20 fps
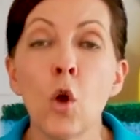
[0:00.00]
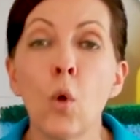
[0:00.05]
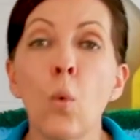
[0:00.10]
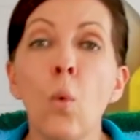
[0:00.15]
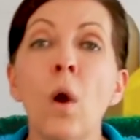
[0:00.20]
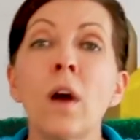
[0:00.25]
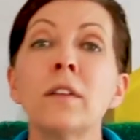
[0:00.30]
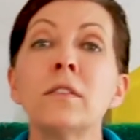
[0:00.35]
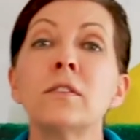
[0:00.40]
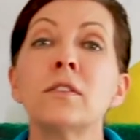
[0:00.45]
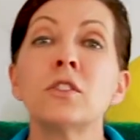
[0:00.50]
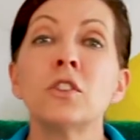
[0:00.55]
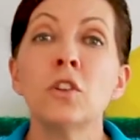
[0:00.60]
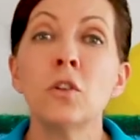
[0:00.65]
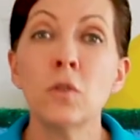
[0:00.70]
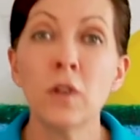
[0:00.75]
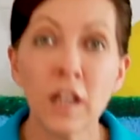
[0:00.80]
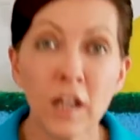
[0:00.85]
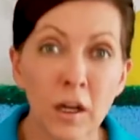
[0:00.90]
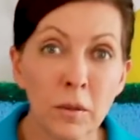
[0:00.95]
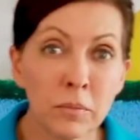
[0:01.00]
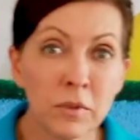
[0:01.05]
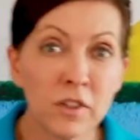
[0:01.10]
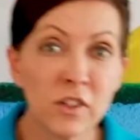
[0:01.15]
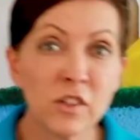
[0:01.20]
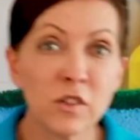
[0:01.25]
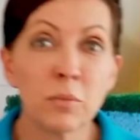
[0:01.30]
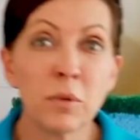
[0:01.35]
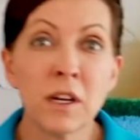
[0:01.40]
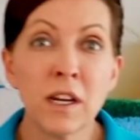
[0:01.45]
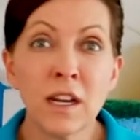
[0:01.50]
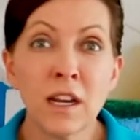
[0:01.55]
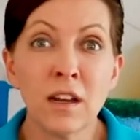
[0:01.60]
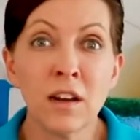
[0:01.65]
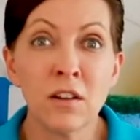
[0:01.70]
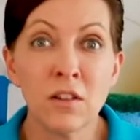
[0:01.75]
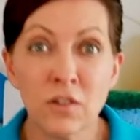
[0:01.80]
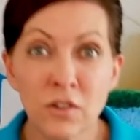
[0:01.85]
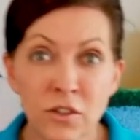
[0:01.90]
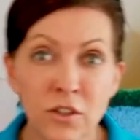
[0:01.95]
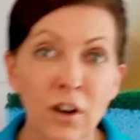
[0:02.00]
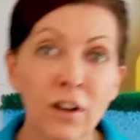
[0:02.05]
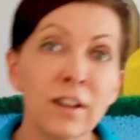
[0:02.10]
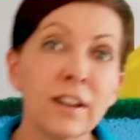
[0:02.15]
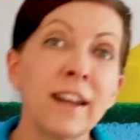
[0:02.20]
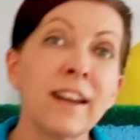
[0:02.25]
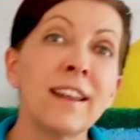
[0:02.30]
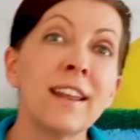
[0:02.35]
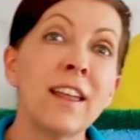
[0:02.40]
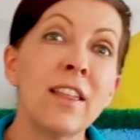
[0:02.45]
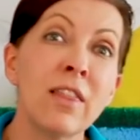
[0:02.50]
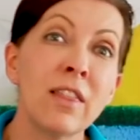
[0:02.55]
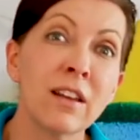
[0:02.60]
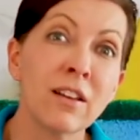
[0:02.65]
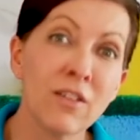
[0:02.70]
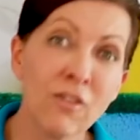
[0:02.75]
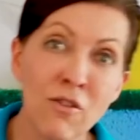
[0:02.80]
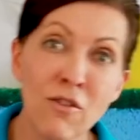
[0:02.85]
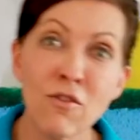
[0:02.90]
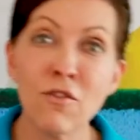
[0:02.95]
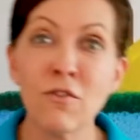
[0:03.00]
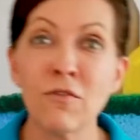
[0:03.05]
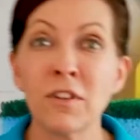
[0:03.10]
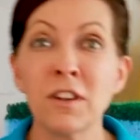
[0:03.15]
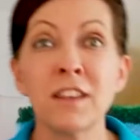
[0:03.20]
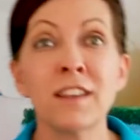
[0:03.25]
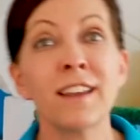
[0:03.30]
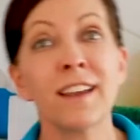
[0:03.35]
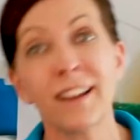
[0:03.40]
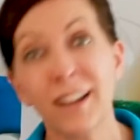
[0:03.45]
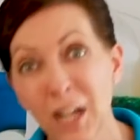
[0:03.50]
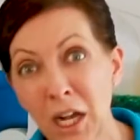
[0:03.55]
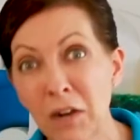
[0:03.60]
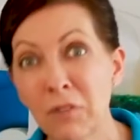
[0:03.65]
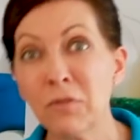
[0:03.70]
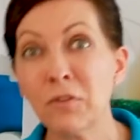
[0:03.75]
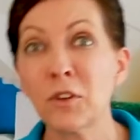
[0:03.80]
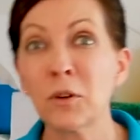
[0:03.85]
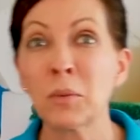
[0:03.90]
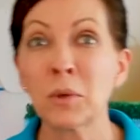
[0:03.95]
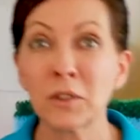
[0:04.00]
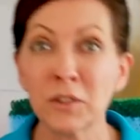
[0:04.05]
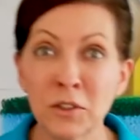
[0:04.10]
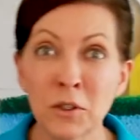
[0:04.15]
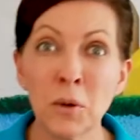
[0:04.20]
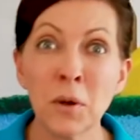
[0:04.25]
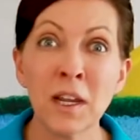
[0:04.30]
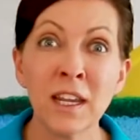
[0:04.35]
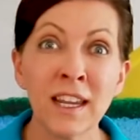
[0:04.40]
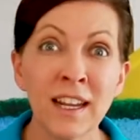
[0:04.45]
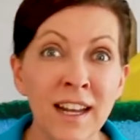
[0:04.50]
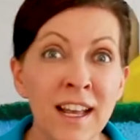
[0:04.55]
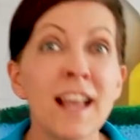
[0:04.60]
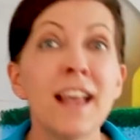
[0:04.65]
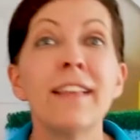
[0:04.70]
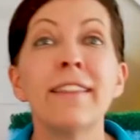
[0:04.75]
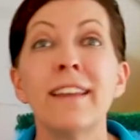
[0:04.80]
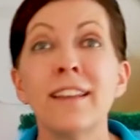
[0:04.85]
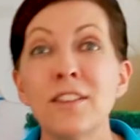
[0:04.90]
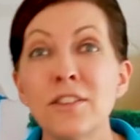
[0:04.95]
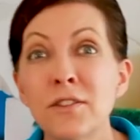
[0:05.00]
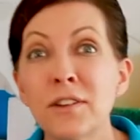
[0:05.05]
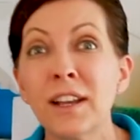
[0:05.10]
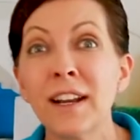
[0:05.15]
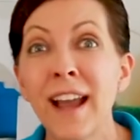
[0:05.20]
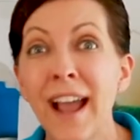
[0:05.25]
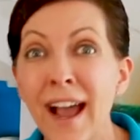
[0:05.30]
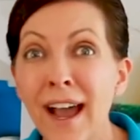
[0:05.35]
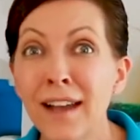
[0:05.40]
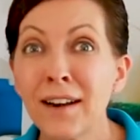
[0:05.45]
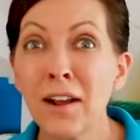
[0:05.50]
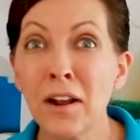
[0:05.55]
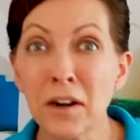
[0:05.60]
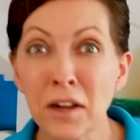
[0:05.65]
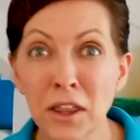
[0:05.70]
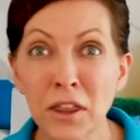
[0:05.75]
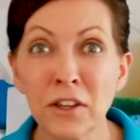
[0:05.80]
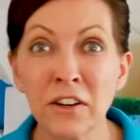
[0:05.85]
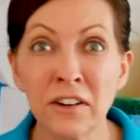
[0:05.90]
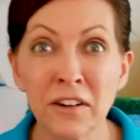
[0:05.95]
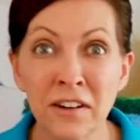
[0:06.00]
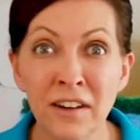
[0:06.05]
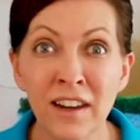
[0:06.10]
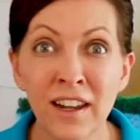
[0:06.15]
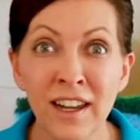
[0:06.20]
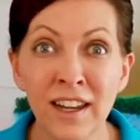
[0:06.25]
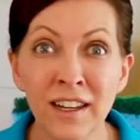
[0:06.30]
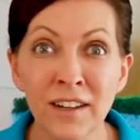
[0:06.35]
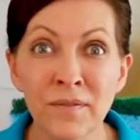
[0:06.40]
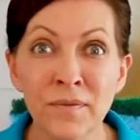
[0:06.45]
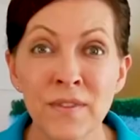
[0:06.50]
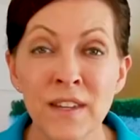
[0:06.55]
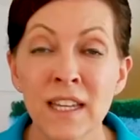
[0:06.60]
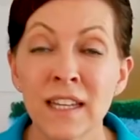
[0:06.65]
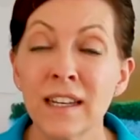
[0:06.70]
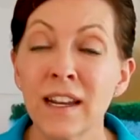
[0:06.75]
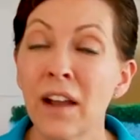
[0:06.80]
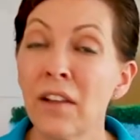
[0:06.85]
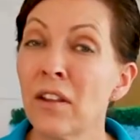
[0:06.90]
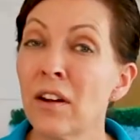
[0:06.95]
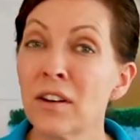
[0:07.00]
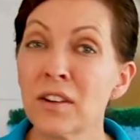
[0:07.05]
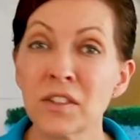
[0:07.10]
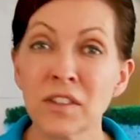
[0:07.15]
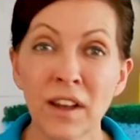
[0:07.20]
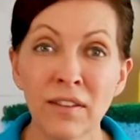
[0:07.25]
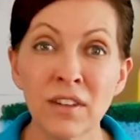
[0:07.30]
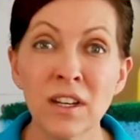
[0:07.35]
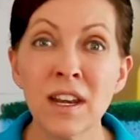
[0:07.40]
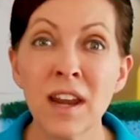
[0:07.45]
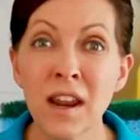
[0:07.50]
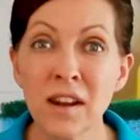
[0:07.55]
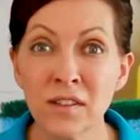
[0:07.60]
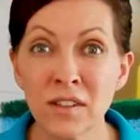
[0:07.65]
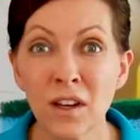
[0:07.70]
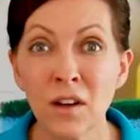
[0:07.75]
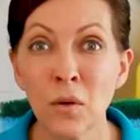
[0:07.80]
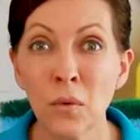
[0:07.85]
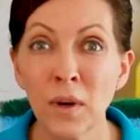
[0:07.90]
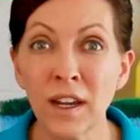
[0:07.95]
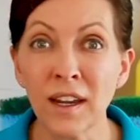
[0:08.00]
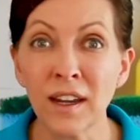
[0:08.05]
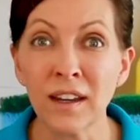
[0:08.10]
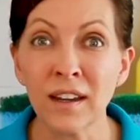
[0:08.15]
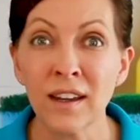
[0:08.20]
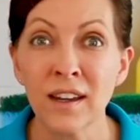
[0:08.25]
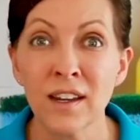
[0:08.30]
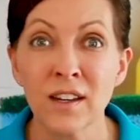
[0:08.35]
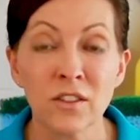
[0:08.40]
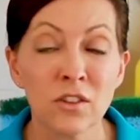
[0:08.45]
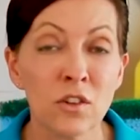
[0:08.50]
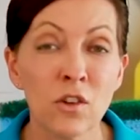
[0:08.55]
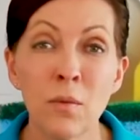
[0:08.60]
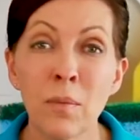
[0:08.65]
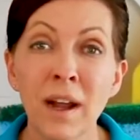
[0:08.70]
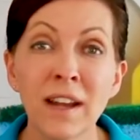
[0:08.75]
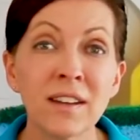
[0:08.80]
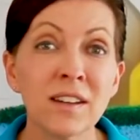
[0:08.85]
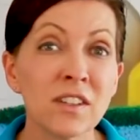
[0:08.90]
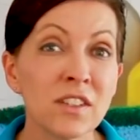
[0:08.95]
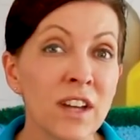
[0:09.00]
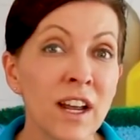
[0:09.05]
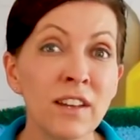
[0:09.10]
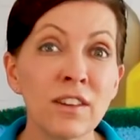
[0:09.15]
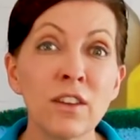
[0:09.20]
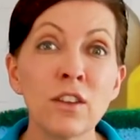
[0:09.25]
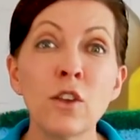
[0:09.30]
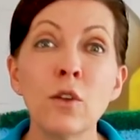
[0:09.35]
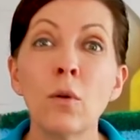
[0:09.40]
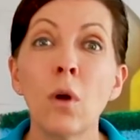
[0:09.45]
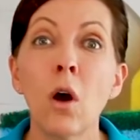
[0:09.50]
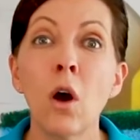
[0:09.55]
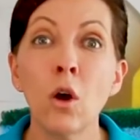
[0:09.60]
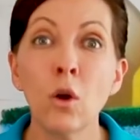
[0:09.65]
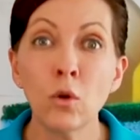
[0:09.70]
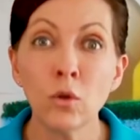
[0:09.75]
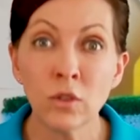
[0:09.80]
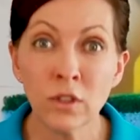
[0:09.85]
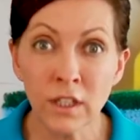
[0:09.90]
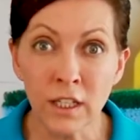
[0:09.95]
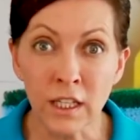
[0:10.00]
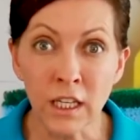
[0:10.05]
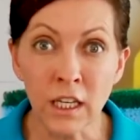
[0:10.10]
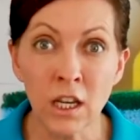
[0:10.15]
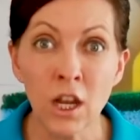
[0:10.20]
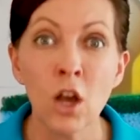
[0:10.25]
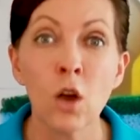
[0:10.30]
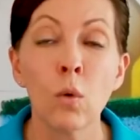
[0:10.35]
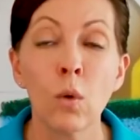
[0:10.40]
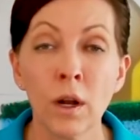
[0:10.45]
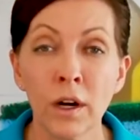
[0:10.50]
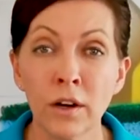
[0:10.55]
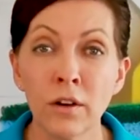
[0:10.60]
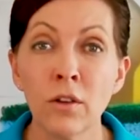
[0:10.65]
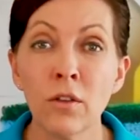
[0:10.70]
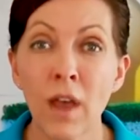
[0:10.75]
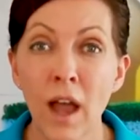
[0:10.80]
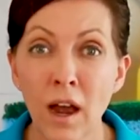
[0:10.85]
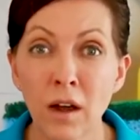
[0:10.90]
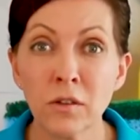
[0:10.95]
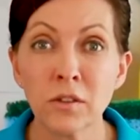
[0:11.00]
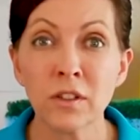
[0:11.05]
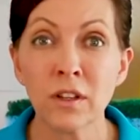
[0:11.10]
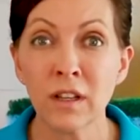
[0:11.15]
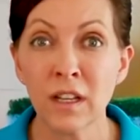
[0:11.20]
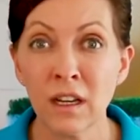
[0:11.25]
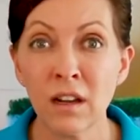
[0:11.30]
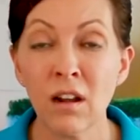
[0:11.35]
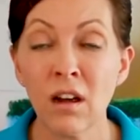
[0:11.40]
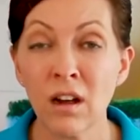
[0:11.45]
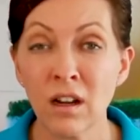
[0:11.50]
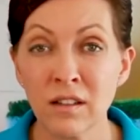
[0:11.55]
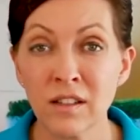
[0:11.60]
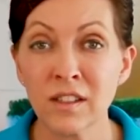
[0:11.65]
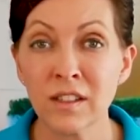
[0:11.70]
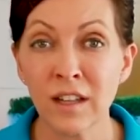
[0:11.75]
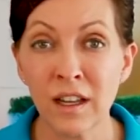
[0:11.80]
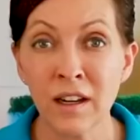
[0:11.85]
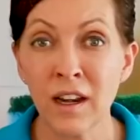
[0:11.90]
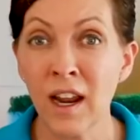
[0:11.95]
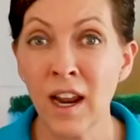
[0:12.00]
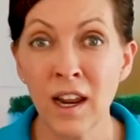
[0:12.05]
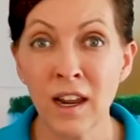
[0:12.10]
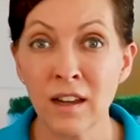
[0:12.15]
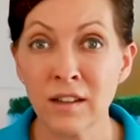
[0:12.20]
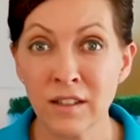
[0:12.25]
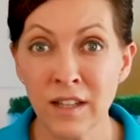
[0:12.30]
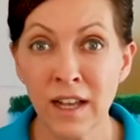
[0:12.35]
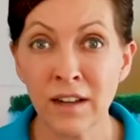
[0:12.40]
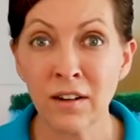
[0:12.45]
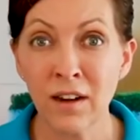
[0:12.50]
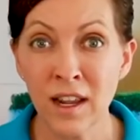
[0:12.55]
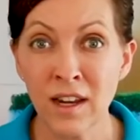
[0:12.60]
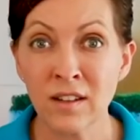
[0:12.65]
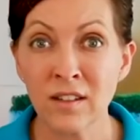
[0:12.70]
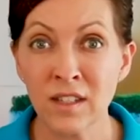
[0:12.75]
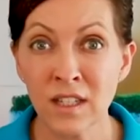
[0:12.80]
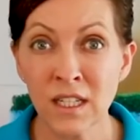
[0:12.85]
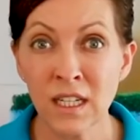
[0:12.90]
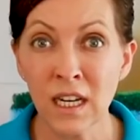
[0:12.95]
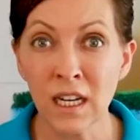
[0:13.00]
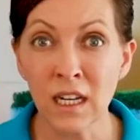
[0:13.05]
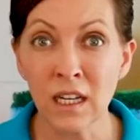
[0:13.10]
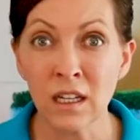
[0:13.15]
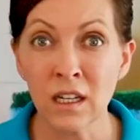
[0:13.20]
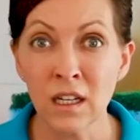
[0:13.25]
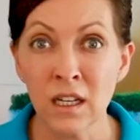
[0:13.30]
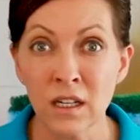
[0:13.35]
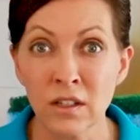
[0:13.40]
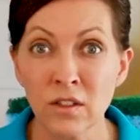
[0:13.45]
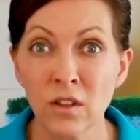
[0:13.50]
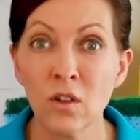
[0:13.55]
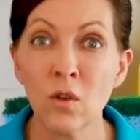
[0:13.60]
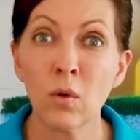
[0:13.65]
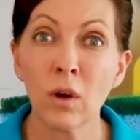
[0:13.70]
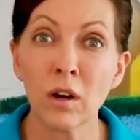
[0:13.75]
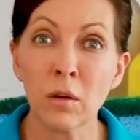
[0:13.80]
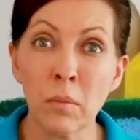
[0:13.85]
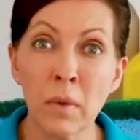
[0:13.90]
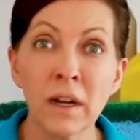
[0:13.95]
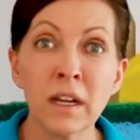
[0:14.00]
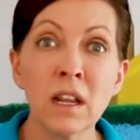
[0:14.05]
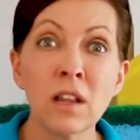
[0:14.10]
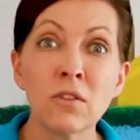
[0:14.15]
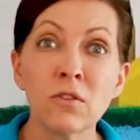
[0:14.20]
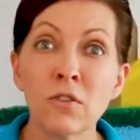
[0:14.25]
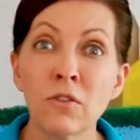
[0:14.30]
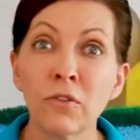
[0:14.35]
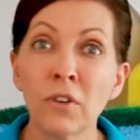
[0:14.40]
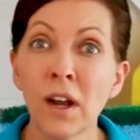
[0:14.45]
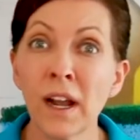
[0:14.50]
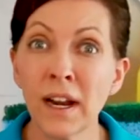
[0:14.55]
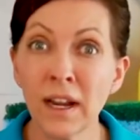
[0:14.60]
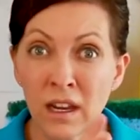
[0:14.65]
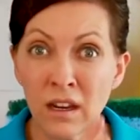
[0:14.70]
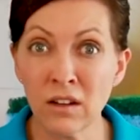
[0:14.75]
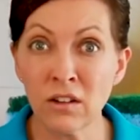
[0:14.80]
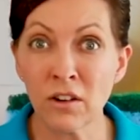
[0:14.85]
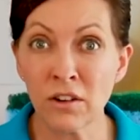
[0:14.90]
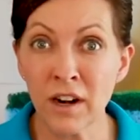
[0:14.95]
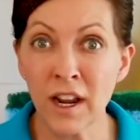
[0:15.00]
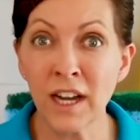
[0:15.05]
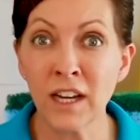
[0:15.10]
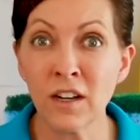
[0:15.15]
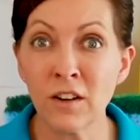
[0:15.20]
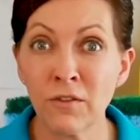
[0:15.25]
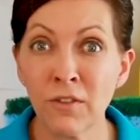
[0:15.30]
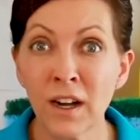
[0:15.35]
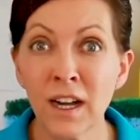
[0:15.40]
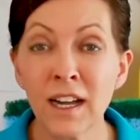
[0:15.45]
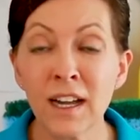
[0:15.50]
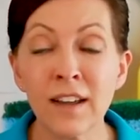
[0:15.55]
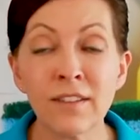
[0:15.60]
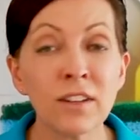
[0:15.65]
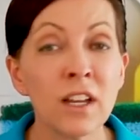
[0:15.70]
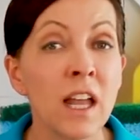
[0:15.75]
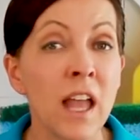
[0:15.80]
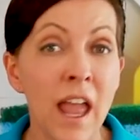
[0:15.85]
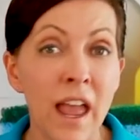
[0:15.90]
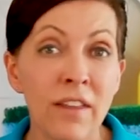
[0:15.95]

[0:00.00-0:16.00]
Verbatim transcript: Once you get up to speed and you start getting in the groove and you get comfortable doing it, then you can add on a third day. Now, there are seven days in a week. So you might decide that you only want to do the house cleaning on Sunday, Saturday, and Sunday. So you work Monday through Friday, you're nine to five.